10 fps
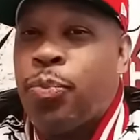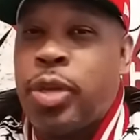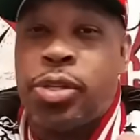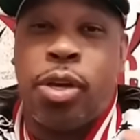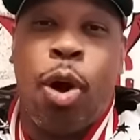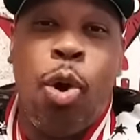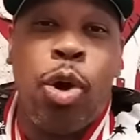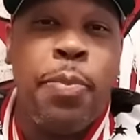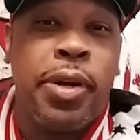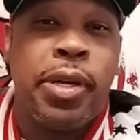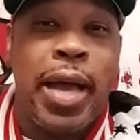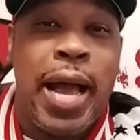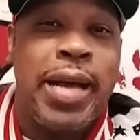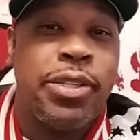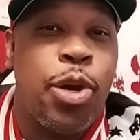listen, all them other
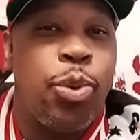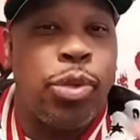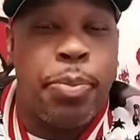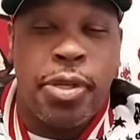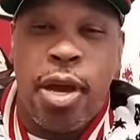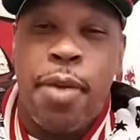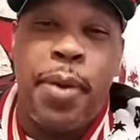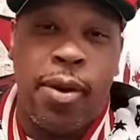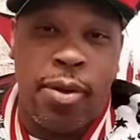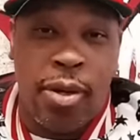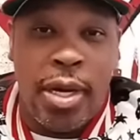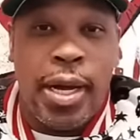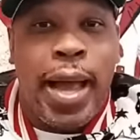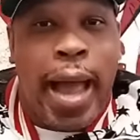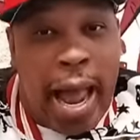guys, they don't know what they be talking about.
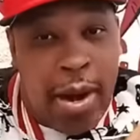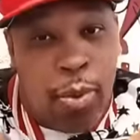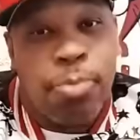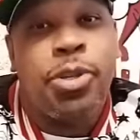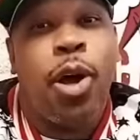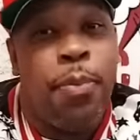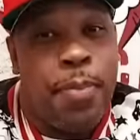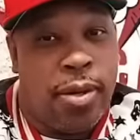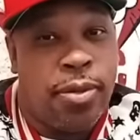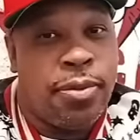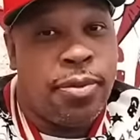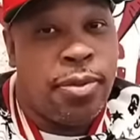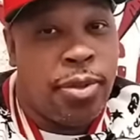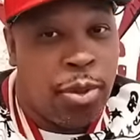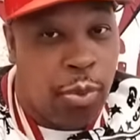I know what I'm talking about
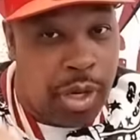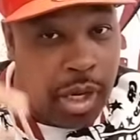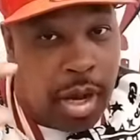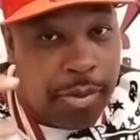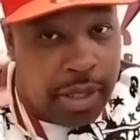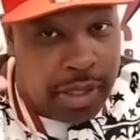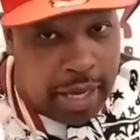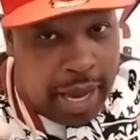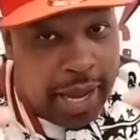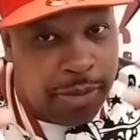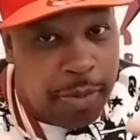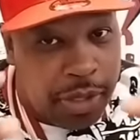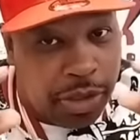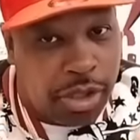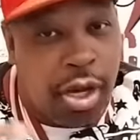when it comes to this cash
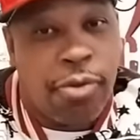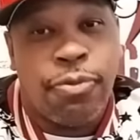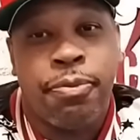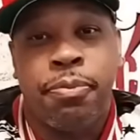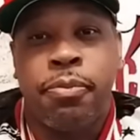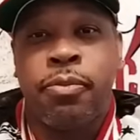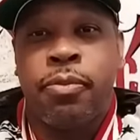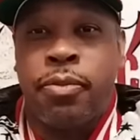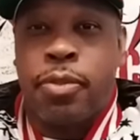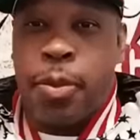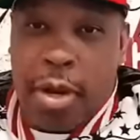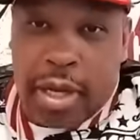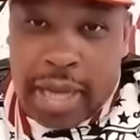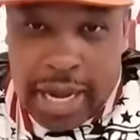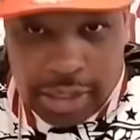money stuff. The
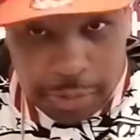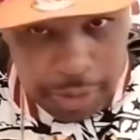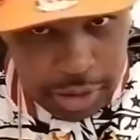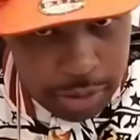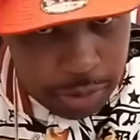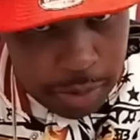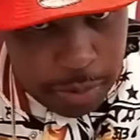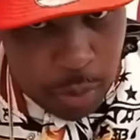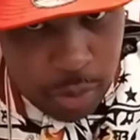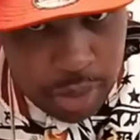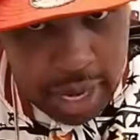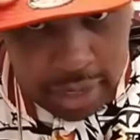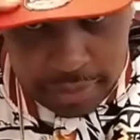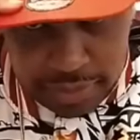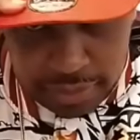other guys just be, just be wanting that.